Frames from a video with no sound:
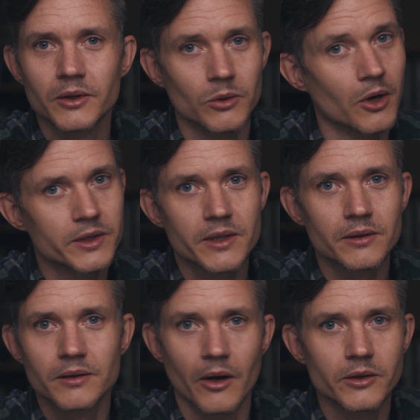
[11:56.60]
do lots
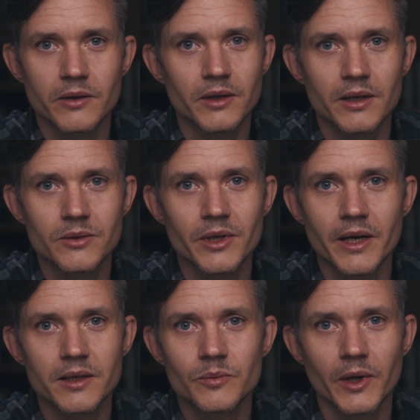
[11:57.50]
lots of things with
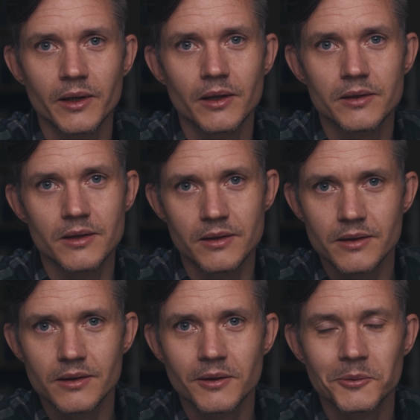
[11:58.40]
eyes, but this
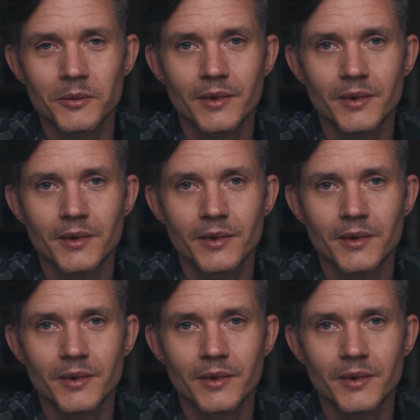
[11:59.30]
is